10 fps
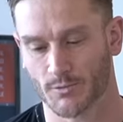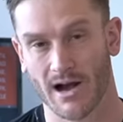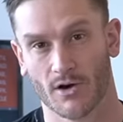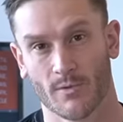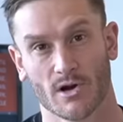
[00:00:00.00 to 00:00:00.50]
is
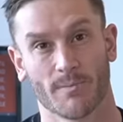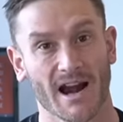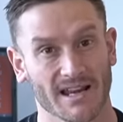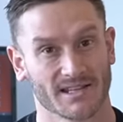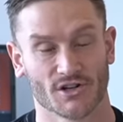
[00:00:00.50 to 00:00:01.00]
where when your
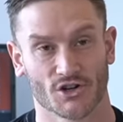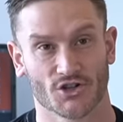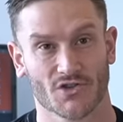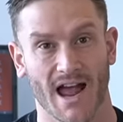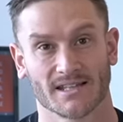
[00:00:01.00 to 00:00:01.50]
body is under
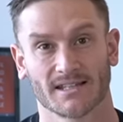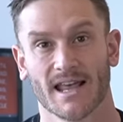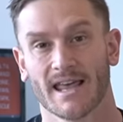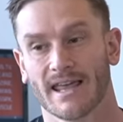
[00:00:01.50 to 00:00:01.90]
stress,